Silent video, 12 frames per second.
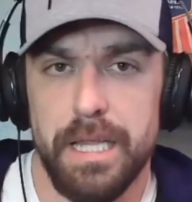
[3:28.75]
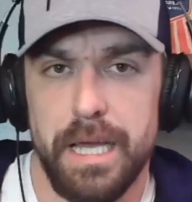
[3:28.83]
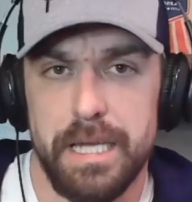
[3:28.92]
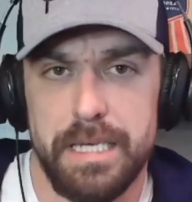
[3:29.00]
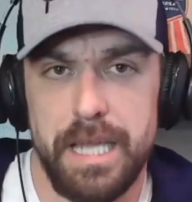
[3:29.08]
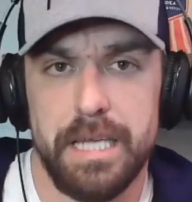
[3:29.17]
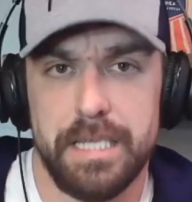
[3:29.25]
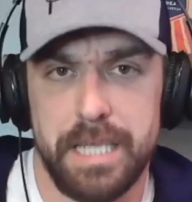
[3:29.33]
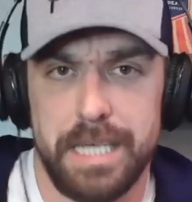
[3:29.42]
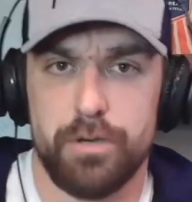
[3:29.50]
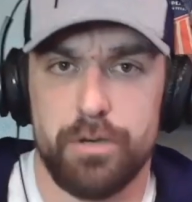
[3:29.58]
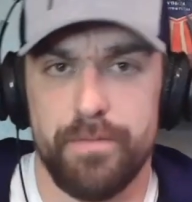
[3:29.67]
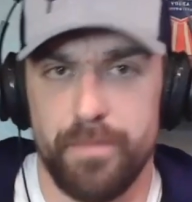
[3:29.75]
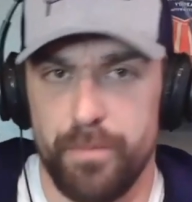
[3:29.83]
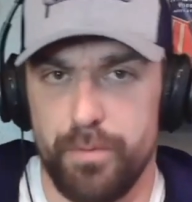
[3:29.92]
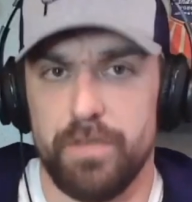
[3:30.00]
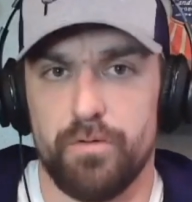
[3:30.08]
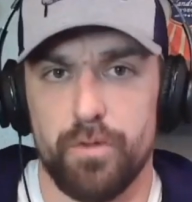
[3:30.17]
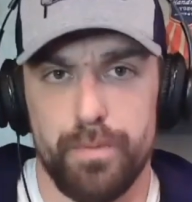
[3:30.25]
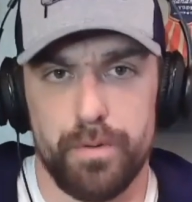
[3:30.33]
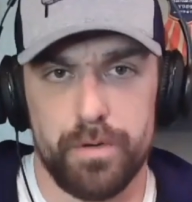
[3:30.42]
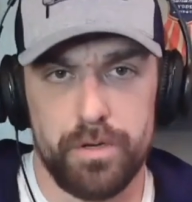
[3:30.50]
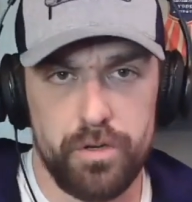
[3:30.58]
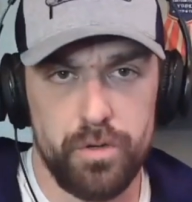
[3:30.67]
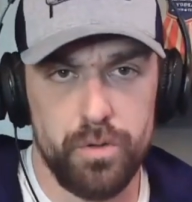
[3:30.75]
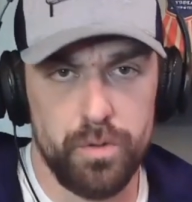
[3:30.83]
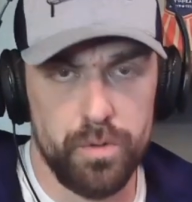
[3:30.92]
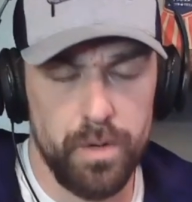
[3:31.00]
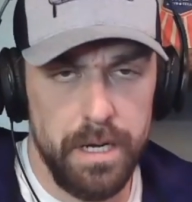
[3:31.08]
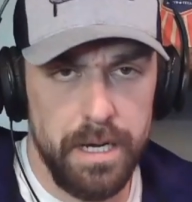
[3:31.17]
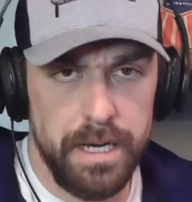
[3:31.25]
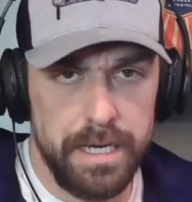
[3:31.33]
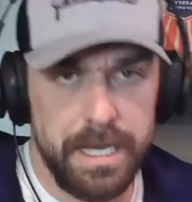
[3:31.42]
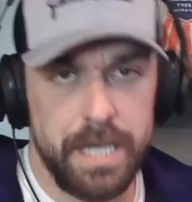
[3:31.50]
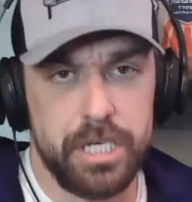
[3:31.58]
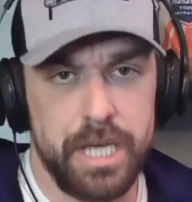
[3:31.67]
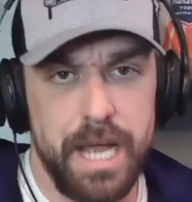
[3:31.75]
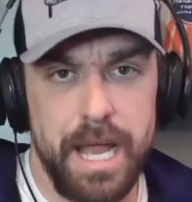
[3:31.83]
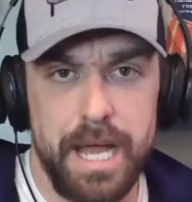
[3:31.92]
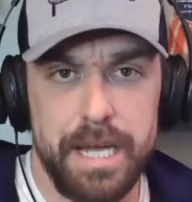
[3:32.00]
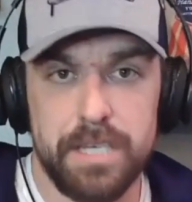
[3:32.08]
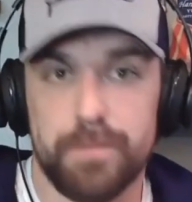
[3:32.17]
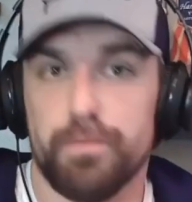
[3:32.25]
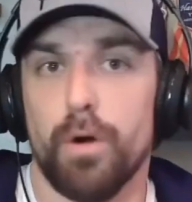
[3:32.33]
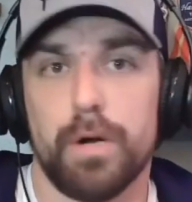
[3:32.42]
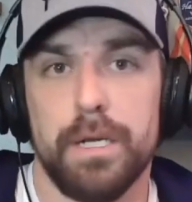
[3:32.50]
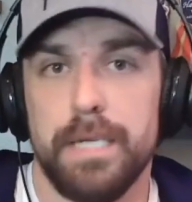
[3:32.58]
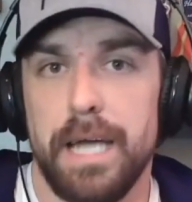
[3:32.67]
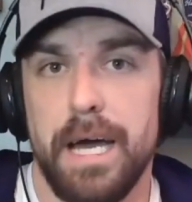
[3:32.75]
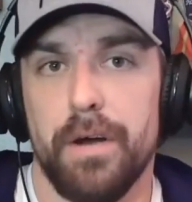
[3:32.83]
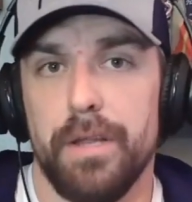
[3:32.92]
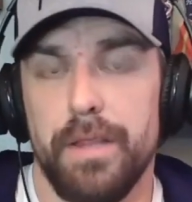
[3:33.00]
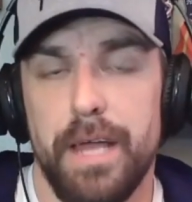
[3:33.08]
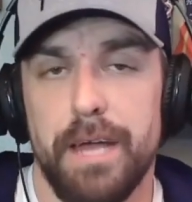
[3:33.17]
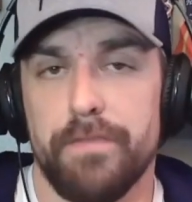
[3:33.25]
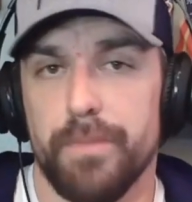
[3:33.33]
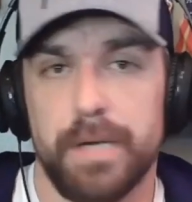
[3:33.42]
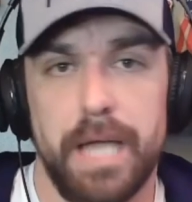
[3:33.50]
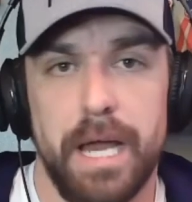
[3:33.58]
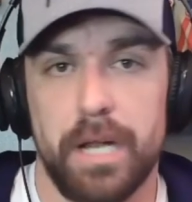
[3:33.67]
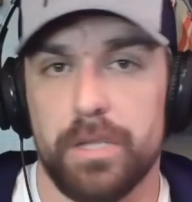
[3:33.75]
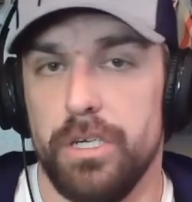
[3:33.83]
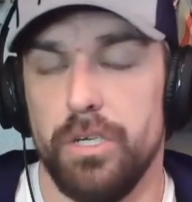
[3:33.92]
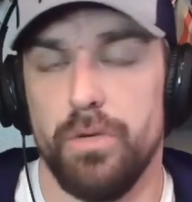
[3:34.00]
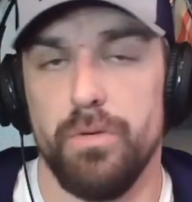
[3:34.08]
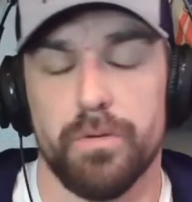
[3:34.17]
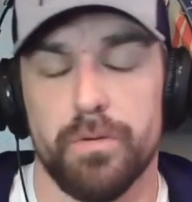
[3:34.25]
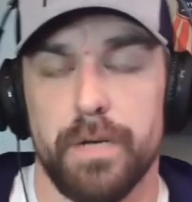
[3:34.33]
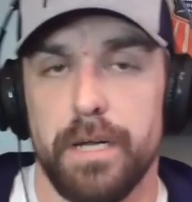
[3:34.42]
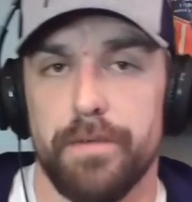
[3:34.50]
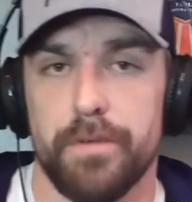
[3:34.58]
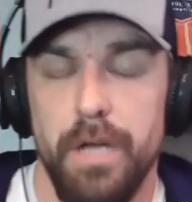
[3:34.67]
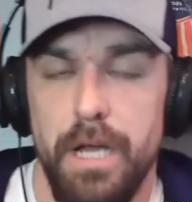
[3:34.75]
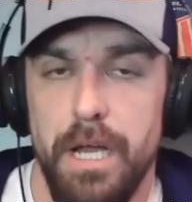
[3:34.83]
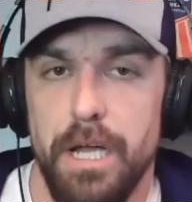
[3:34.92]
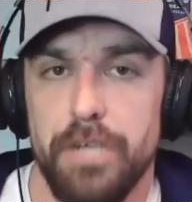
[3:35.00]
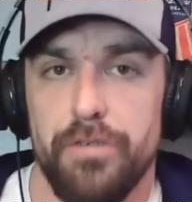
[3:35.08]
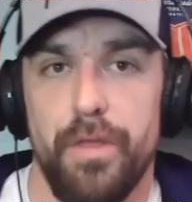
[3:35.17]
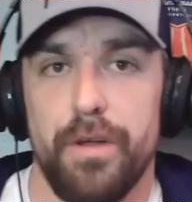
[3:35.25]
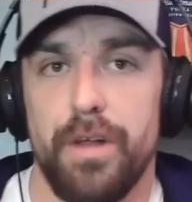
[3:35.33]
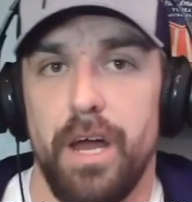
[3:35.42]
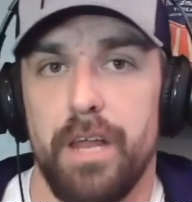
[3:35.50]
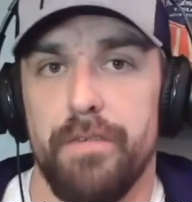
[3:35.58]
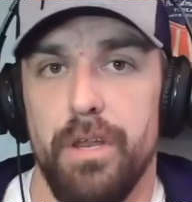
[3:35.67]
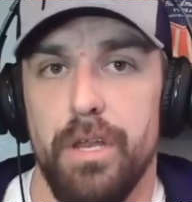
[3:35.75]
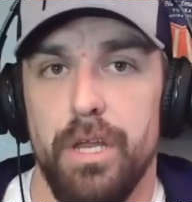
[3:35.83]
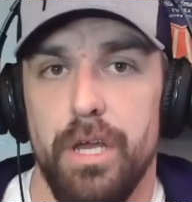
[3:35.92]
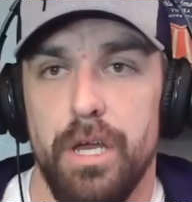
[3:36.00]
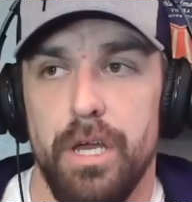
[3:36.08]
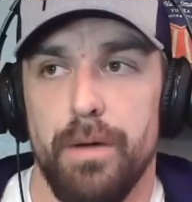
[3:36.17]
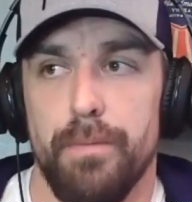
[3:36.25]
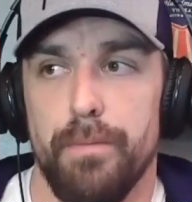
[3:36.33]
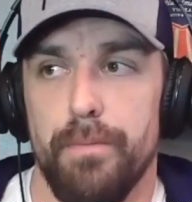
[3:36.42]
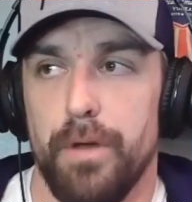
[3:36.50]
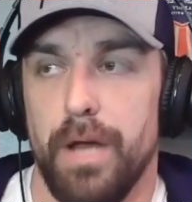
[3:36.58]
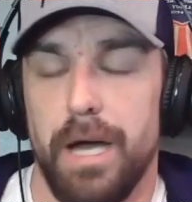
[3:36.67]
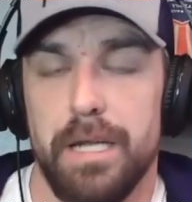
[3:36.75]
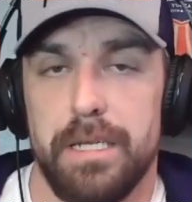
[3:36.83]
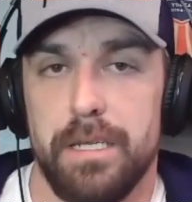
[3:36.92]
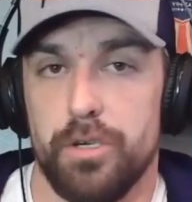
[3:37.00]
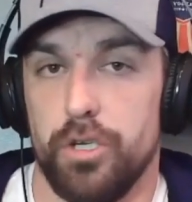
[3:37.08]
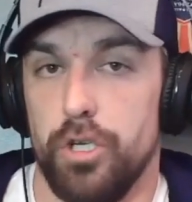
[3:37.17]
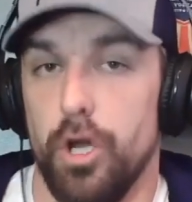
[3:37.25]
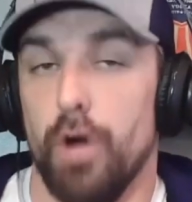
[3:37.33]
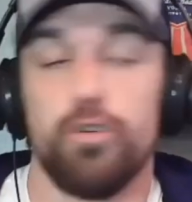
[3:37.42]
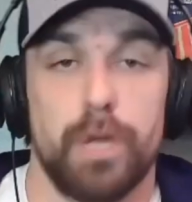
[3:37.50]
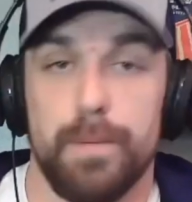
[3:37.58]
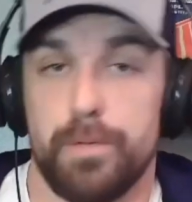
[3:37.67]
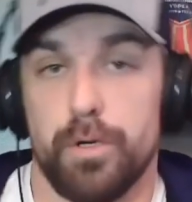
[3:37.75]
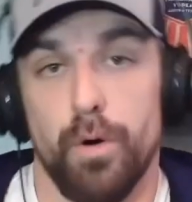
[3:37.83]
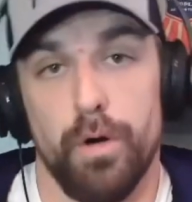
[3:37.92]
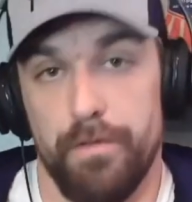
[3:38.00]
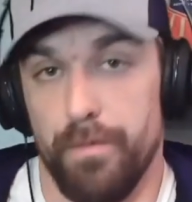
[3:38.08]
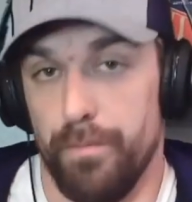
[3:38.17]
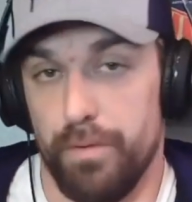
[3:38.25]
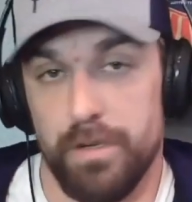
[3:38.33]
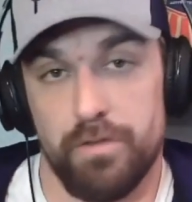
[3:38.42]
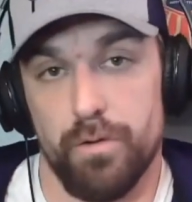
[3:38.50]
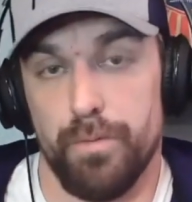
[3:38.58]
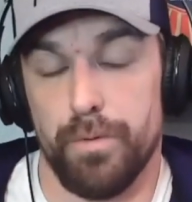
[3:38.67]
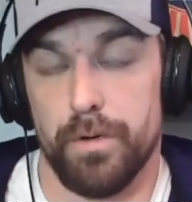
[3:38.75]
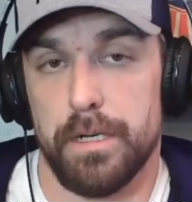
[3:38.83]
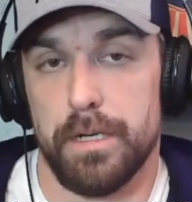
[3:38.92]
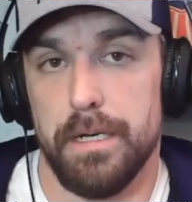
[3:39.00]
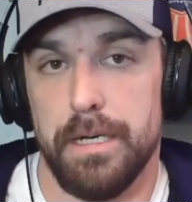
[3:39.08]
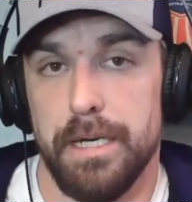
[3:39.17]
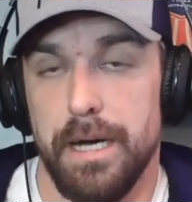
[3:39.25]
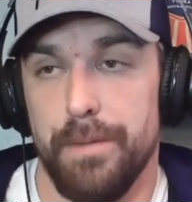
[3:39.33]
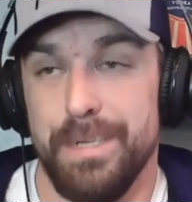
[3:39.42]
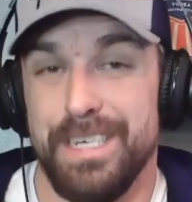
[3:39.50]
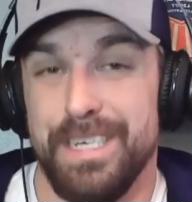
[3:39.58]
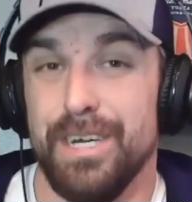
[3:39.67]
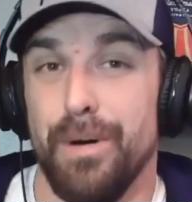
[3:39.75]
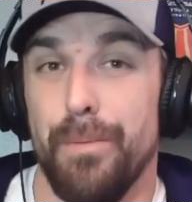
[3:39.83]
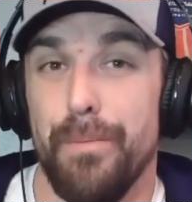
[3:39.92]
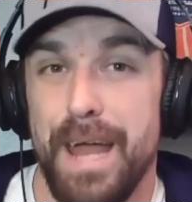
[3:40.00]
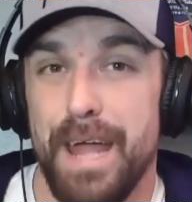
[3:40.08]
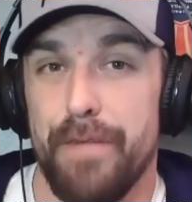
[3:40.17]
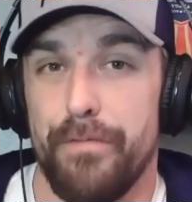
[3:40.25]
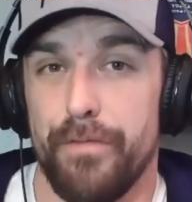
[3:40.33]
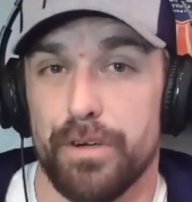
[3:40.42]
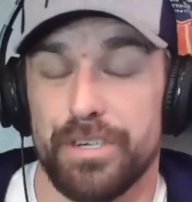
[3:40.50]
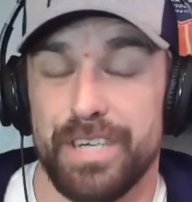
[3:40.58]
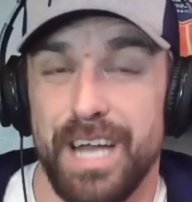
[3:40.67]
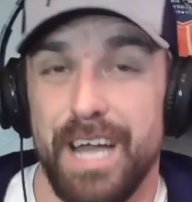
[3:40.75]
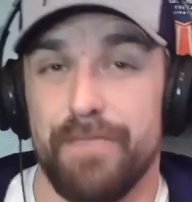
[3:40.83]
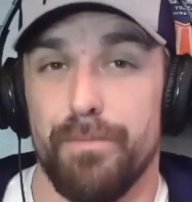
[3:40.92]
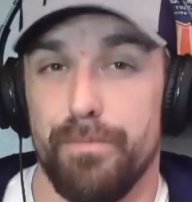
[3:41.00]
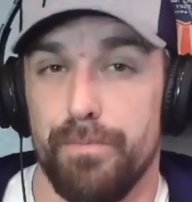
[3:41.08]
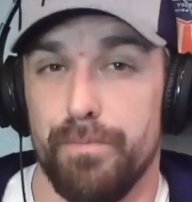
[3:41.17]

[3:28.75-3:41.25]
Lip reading: that takes that trip from Prince Rupert to Ketchikan is broken down, and they have some mechanical issues or whatever. So there's no trips going from Prince Rupert until May 1st, and I have to,